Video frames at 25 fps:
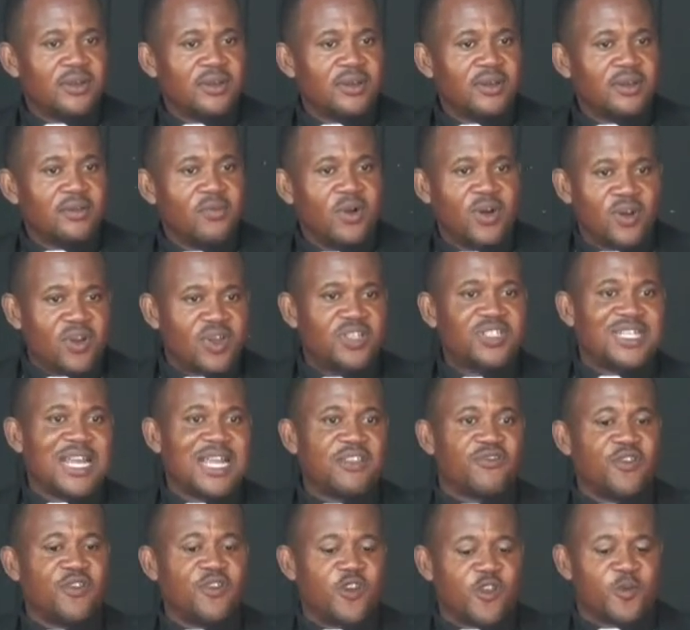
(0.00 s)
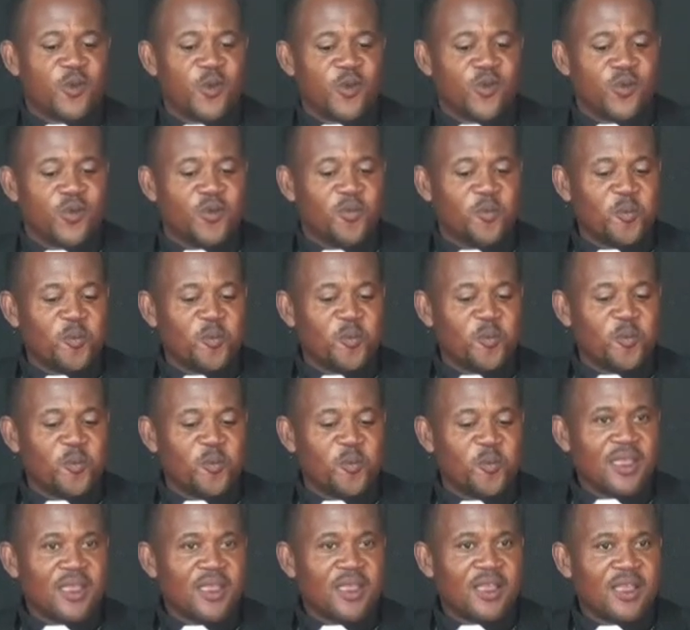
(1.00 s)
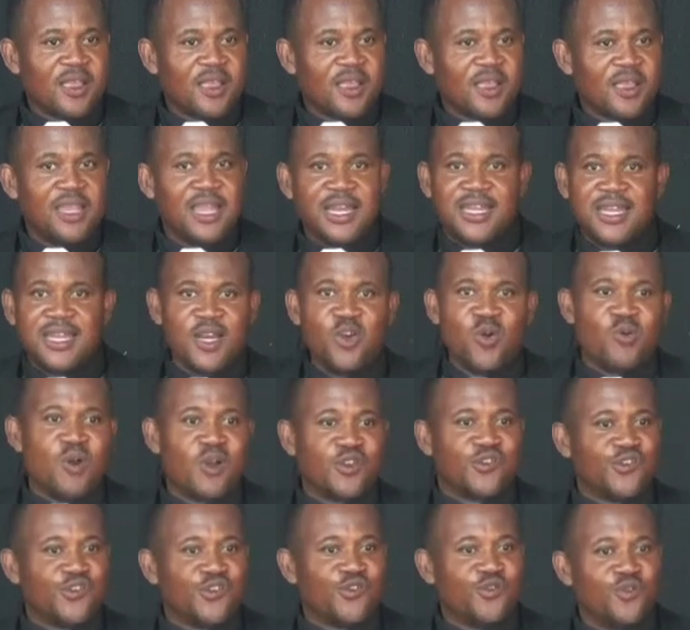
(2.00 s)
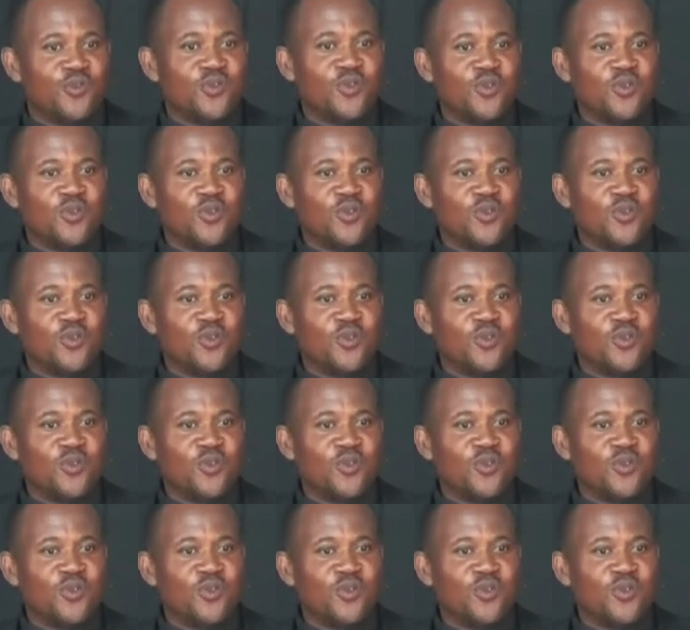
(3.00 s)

We rushed her to the hospital. They didn't know what to do.